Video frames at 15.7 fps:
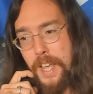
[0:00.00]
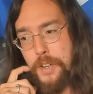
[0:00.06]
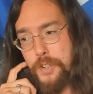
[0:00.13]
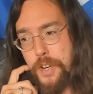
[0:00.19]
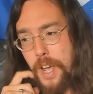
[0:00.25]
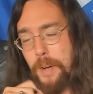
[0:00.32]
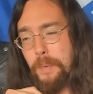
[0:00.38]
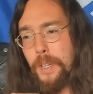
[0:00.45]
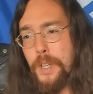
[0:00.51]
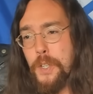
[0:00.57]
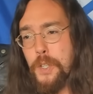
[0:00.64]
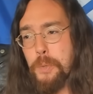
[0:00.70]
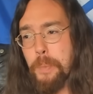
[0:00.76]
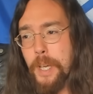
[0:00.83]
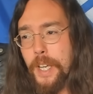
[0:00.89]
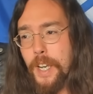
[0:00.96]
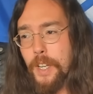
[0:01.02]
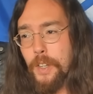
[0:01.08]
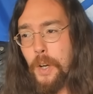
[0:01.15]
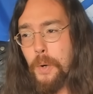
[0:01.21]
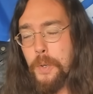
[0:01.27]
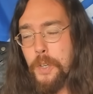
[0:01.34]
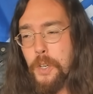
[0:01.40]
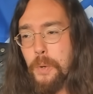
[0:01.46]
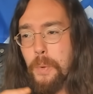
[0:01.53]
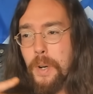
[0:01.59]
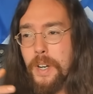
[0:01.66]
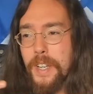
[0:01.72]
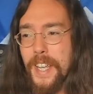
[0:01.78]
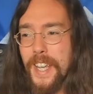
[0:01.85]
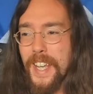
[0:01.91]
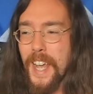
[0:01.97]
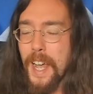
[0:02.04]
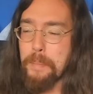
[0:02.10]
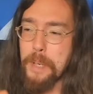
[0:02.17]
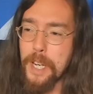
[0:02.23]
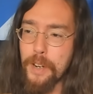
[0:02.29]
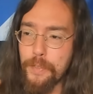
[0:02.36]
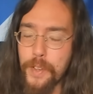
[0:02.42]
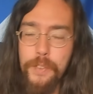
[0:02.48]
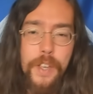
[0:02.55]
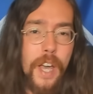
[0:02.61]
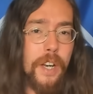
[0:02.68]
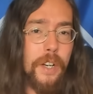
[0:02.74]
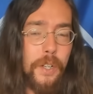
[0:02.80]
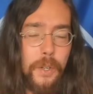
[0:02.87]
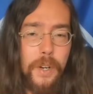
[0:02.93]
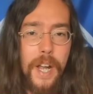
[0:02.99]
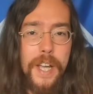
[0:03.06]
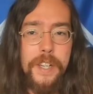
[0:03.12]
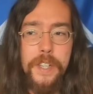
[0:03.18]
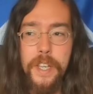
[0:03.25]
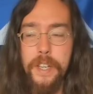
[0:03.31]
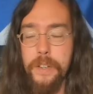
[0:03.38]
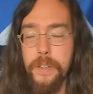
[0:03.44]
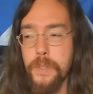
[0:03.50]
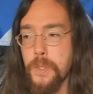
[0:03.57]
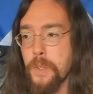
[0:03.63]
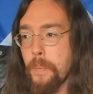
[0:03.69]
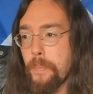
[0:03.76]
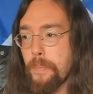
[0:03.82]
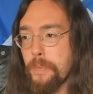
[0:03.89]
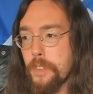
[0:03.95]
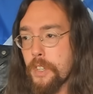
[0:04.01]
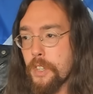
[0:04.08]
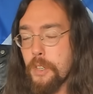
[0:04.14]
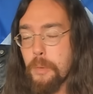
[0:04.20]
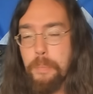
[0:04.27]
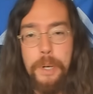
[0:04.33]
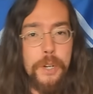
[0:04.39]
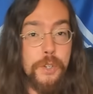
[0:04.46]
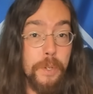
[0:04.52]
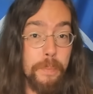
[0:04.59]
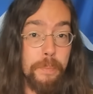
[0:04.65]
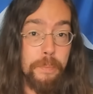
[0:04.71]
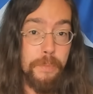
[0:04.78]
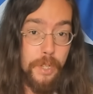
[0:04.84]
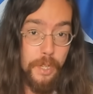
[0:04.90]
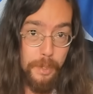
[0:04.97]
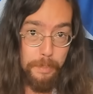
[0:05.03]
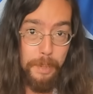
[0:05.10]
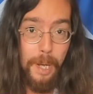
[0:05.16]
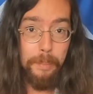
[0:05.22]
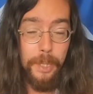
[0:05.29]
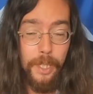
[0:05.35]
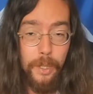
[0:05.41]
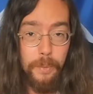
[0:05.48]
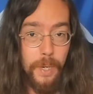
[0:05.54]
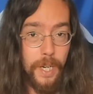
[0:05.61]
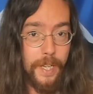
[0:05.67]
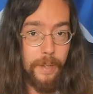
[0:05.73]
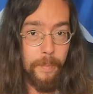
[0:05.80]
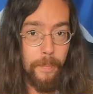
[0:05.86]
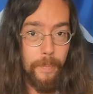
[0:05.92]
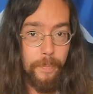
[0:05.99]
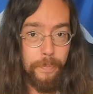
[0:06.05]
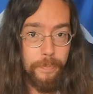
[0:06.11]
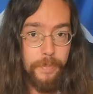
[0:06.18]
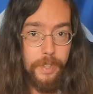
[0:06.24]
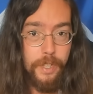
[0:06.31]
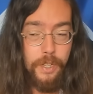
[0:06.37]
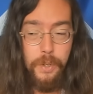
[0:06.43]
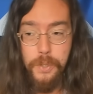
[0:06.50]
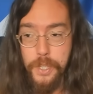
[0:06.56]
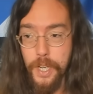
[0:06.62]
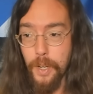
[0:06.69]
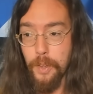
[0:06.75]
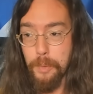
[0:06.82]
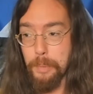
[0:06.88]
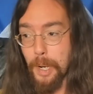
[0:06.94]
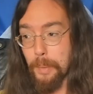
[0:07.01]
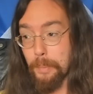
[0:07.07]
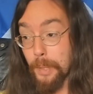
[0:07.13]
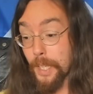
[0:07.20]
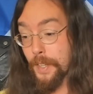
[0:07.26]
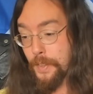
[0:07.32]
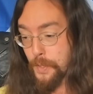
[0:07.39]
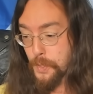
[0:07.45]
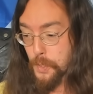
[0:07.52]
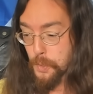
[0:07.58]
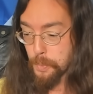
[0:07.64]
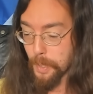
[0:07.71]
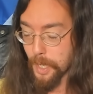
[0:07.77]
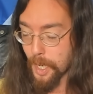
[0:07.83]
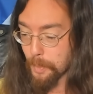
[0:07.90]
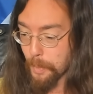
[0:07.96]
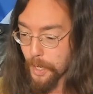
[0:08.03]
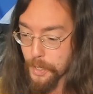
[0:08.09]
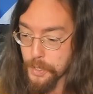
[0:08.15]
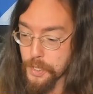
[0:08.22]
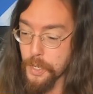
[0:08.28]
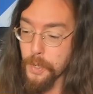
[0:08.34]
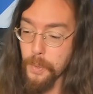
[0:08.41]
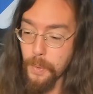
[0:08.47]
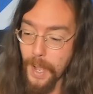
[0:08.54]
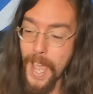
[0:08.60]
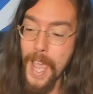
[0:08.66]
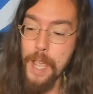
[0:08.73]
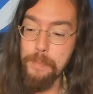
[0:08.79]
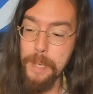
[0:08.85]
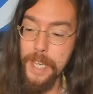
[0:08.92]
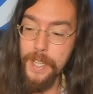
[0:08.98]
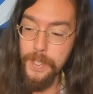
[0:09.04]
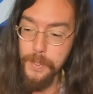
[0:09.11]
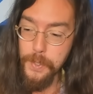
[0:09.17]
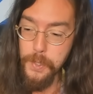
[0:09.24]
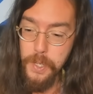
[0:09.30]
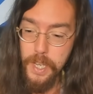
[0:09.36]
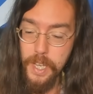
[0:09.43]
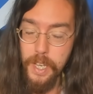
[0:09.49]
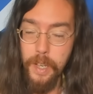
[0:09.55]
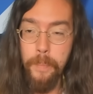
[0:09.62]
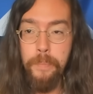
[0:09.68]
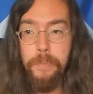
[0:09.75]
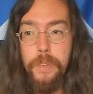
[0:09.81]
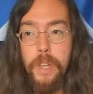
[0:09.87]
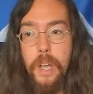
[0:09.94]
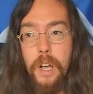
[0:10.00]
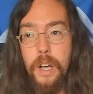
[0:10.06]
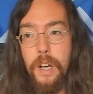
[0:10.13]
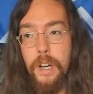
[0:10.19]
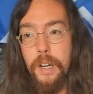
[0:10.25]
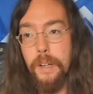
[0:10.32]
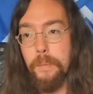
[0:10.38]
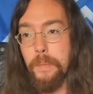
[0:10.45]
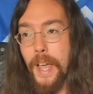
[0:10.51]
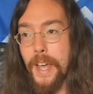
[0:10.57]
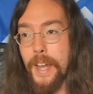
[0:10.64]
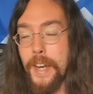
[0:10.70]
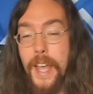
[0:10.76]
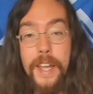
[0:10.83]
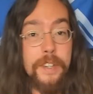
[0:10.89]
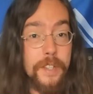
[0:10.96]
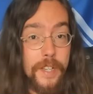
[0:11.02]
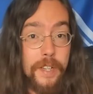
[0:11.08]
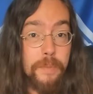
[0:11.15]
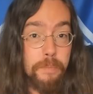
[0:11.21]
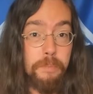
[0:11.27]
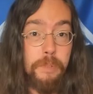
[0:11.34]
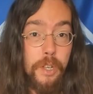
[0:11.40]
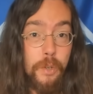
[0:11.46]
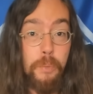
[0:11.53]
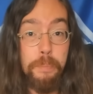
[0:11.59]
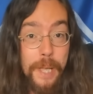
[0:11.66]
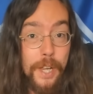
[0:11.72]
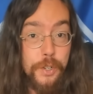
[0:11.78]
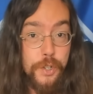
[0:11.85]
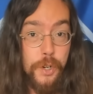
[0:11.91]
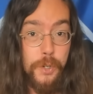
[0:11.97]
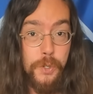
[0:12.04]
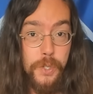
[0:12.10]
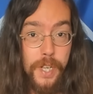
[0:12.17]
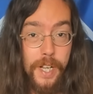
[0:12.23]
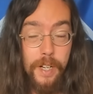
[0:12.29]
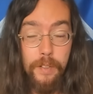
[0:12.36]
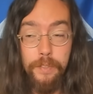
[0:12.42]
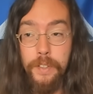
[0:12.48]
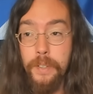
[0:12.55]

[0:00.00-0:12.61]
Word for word: Generally speaking, though, you, I mean, if you've got good ideas, you pitch them to the public, right? You tell the public, this is what I want to do, A, B, and C. Um, and and it, you pitch yourself.